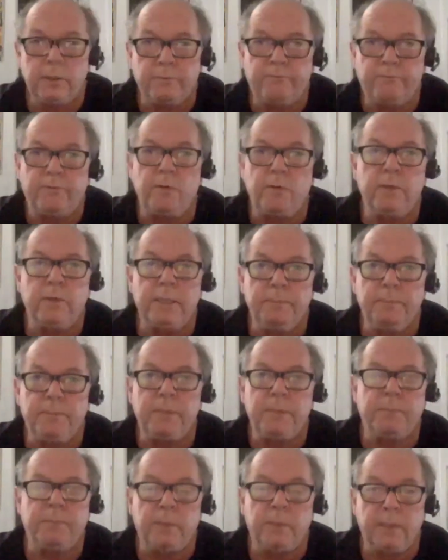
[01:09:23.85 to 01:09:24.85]
folding
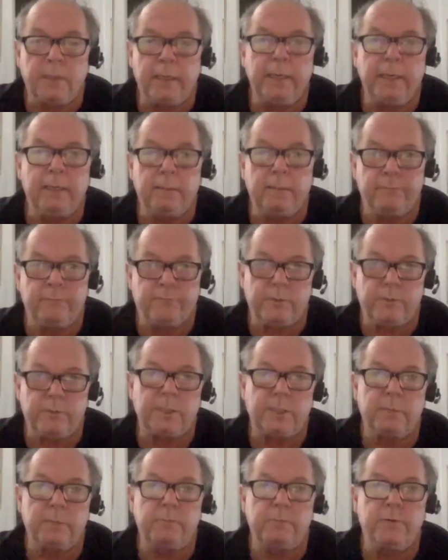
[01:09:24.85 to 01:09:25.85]
people in for
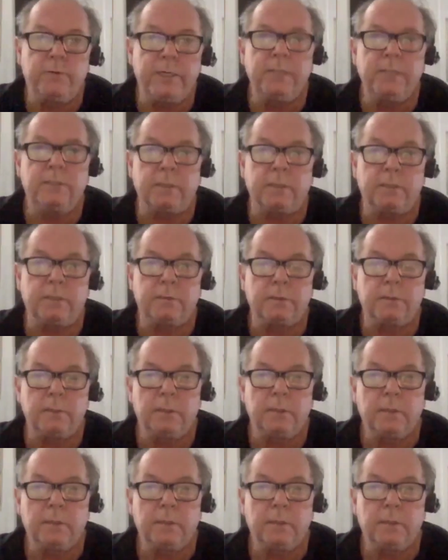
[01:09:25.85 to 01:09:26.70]
some reasons,